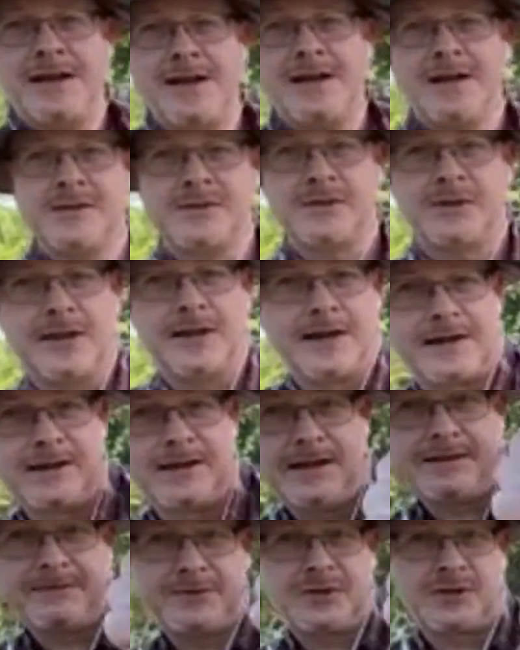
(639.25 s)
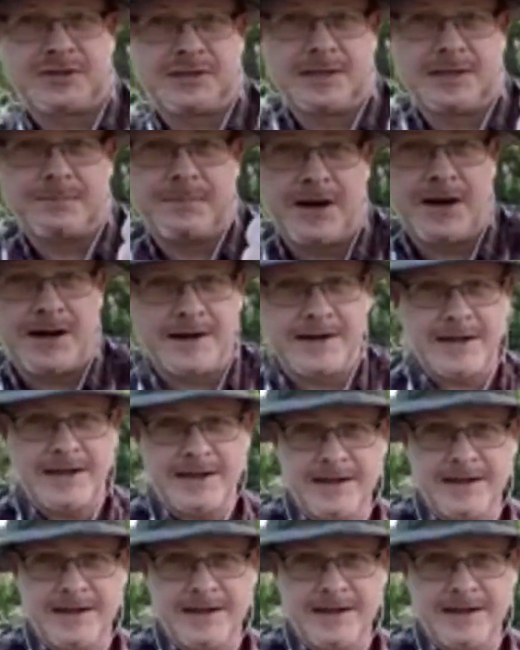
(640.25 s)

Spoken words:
So like a left hook to the body